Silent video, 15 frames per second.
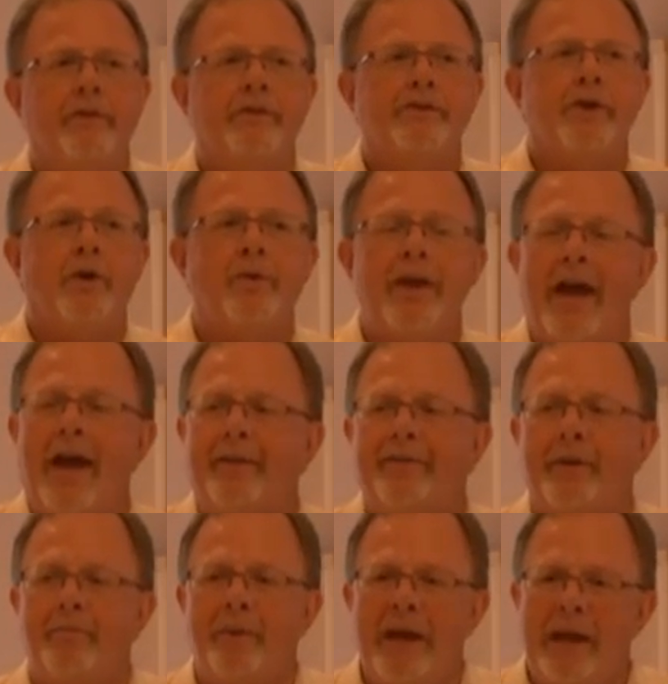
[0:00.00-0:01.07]
so that
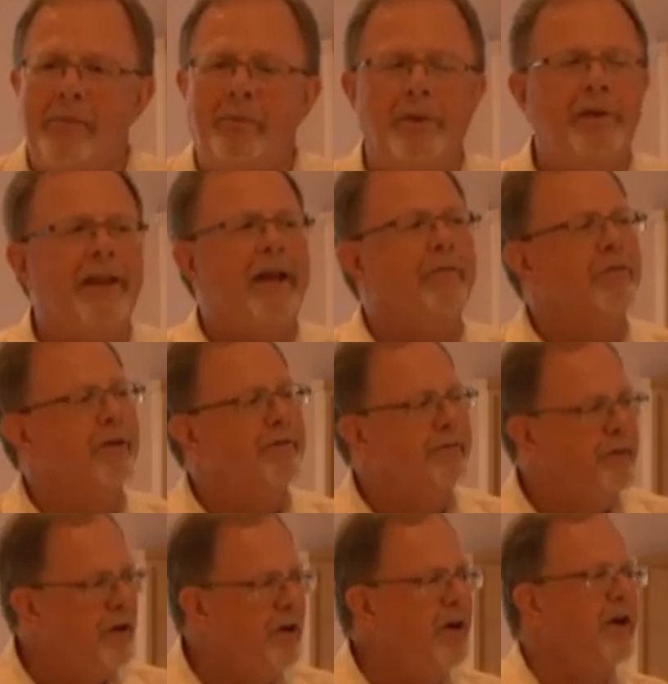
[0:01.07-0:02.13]
the people that
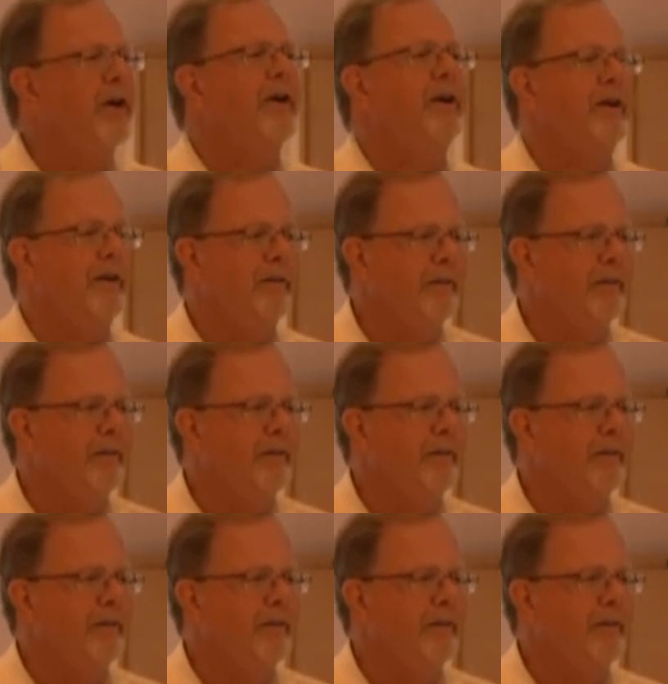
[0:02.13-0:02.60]
refer